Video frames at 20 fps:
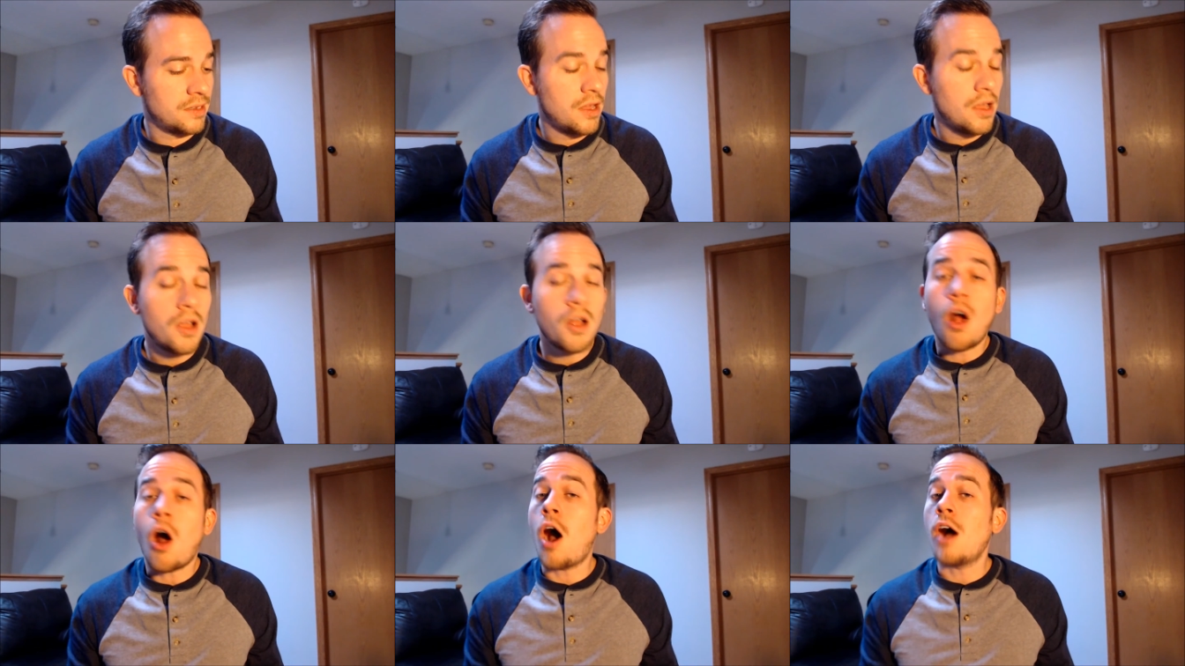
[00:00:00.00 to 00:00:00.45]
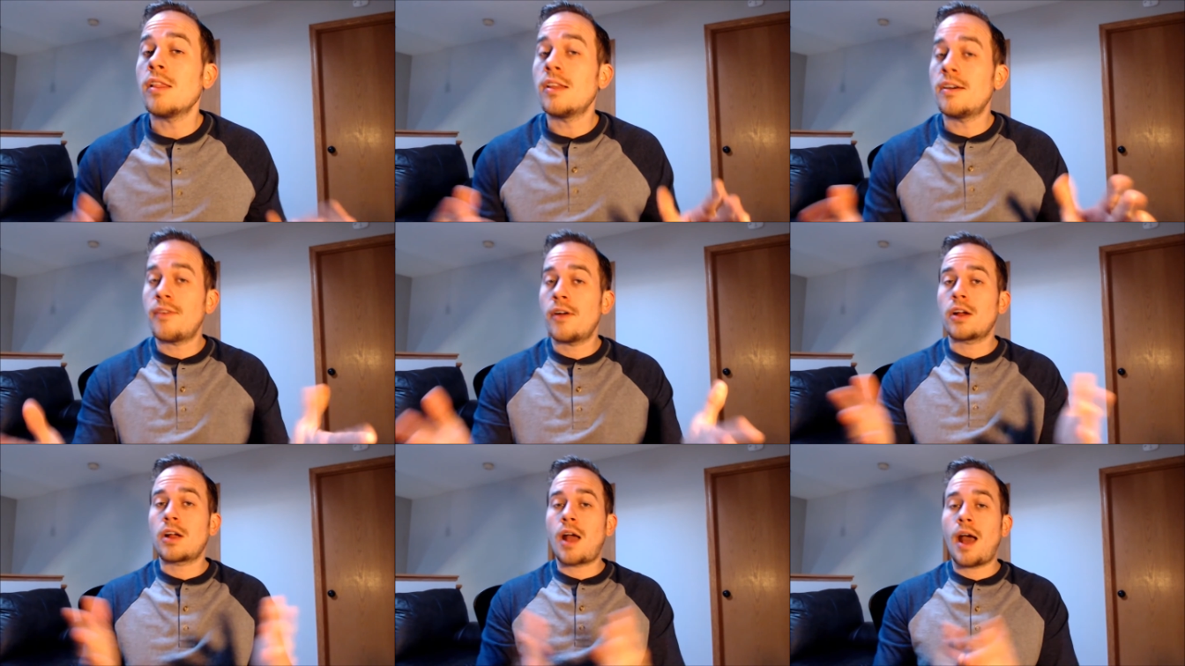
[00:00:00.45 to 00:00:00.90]
All of
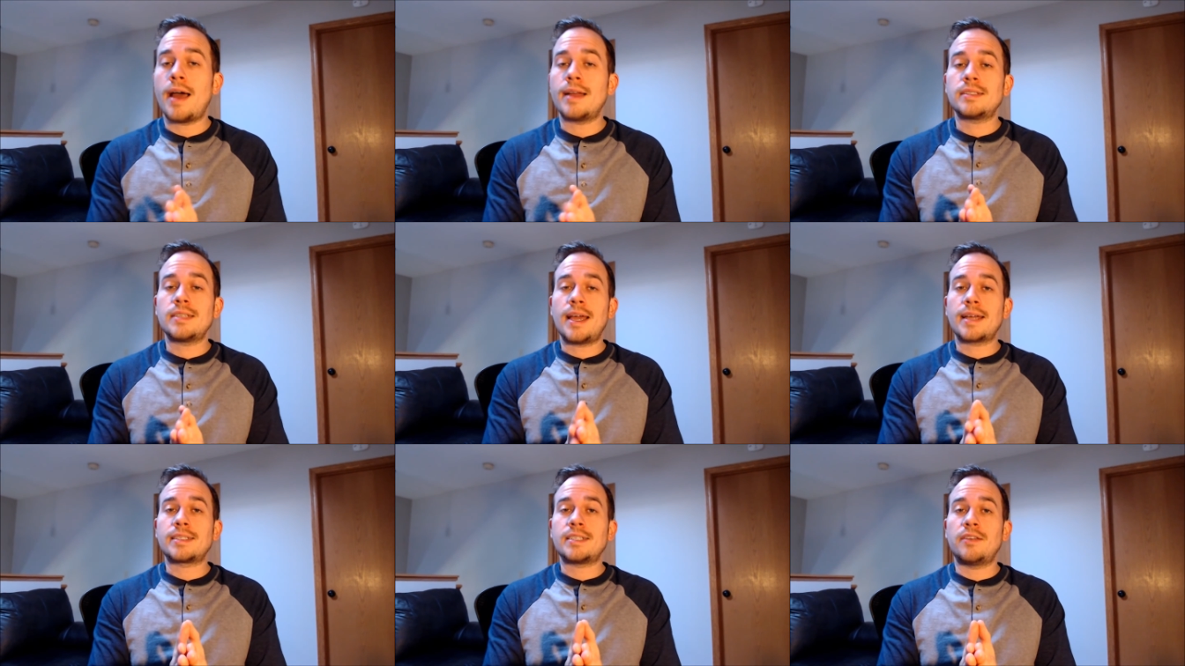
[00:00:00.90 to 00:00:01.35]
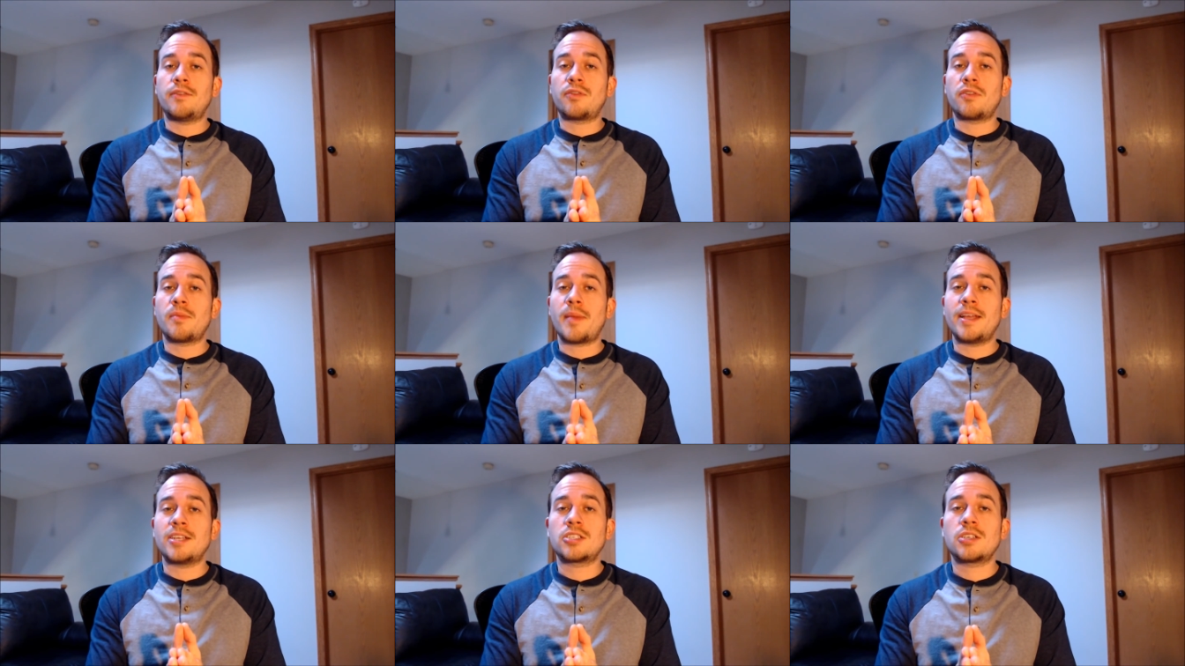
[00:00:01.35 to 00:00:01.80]
our contact
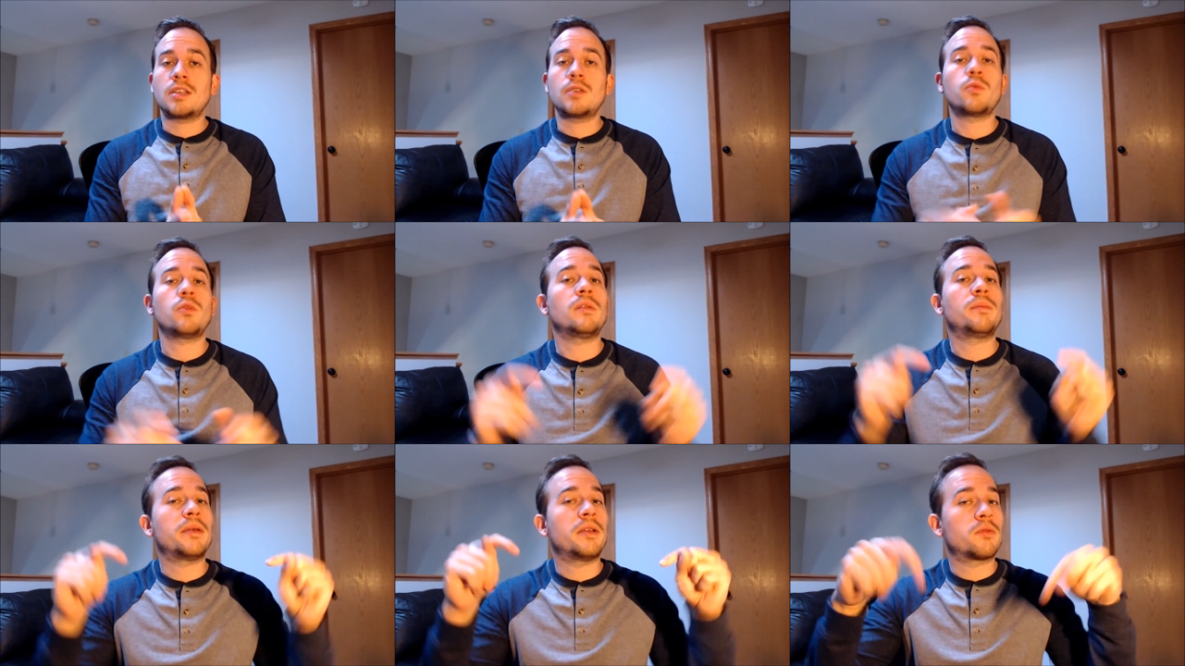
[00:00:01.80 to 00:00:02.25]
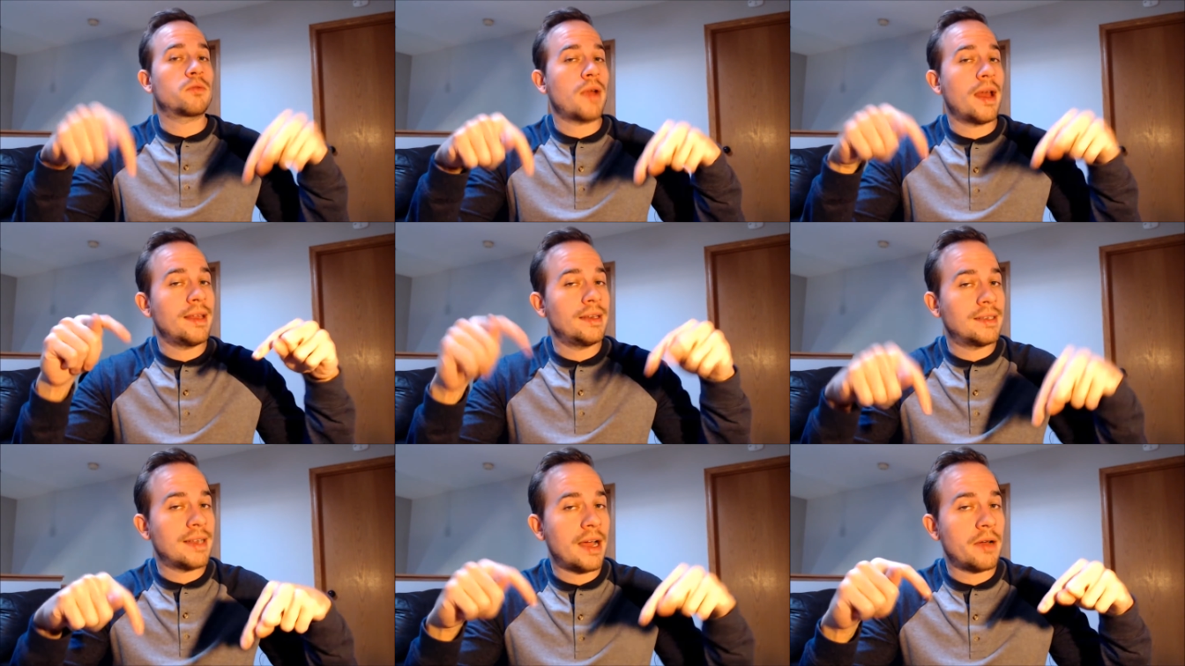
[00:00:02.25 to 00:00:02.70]
information will be
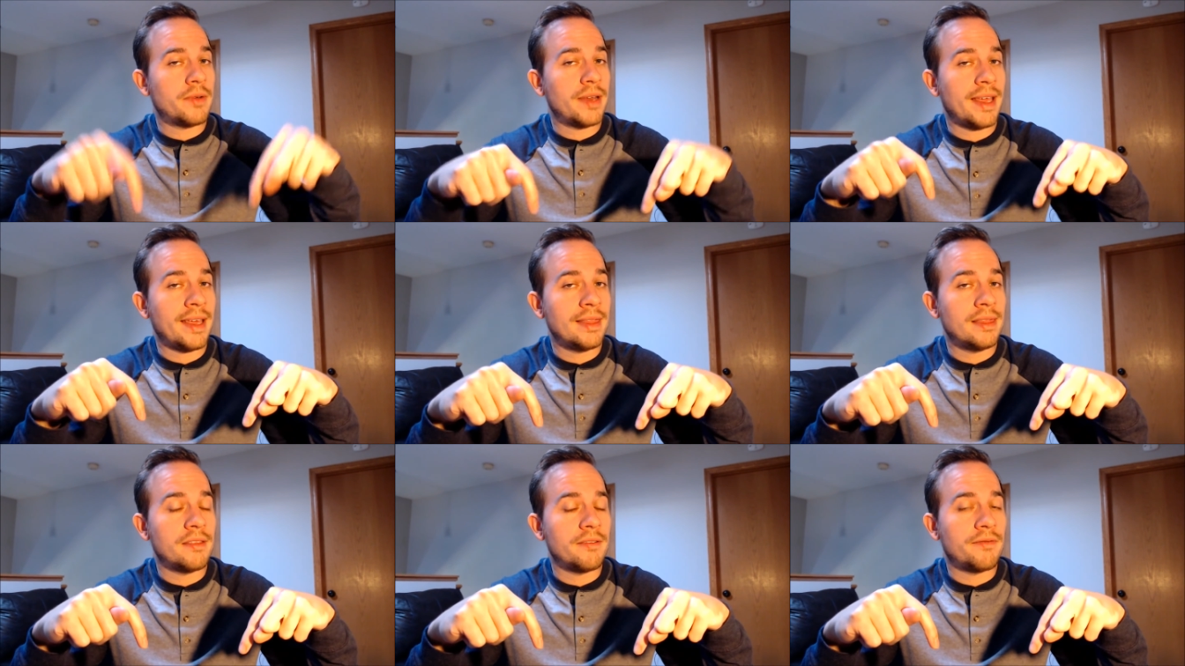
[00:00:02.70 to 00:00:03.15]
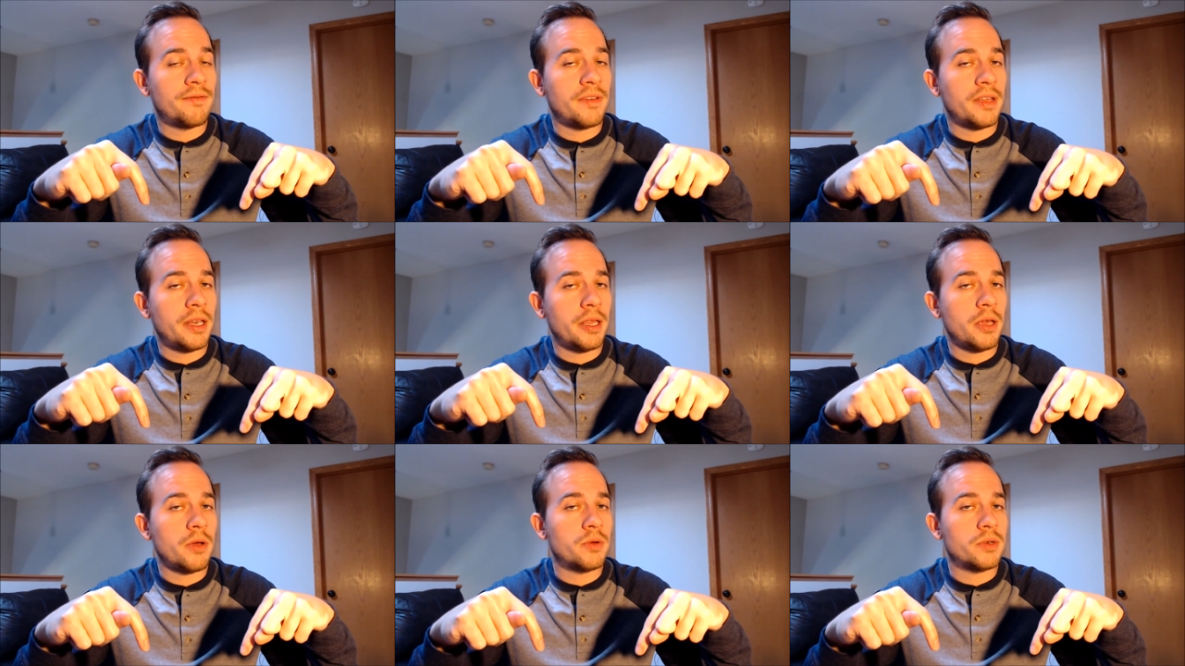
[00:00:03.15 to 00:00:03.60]
right down in the
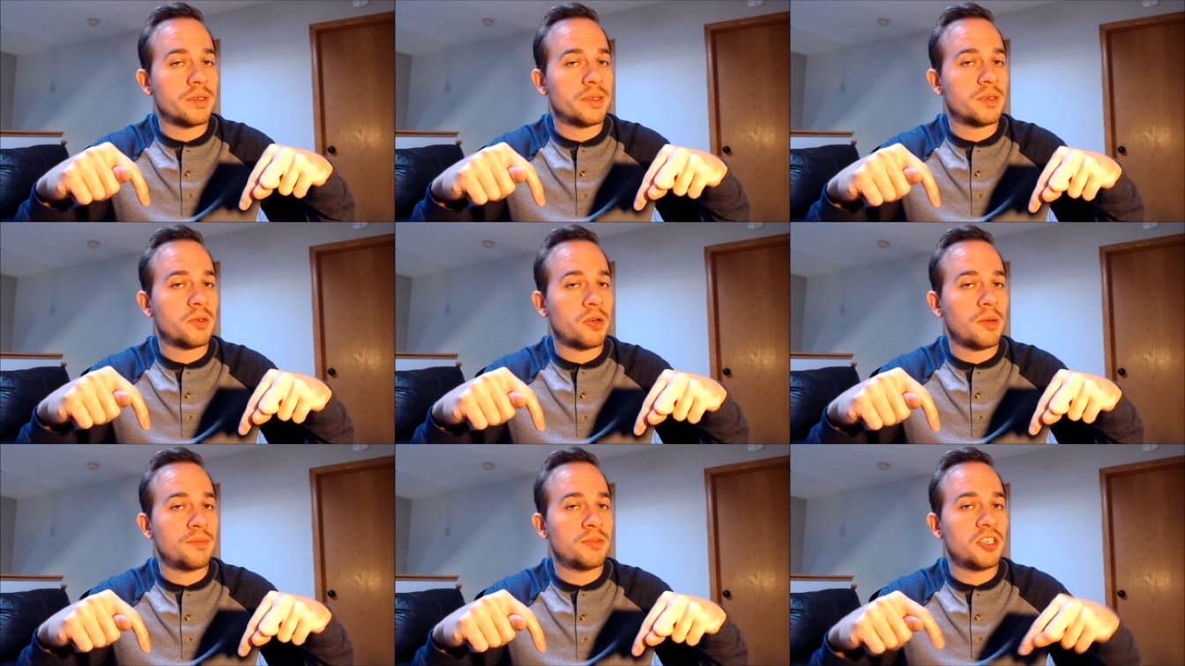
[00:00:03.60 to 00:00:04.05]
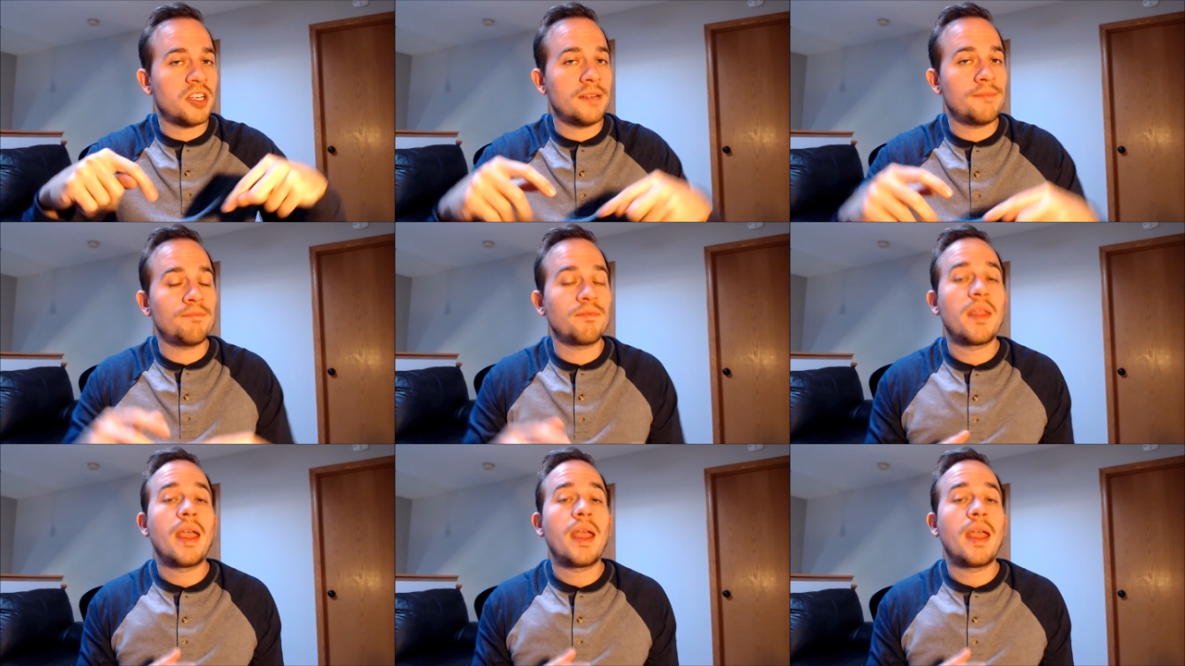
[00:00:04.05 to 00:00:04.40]
video description,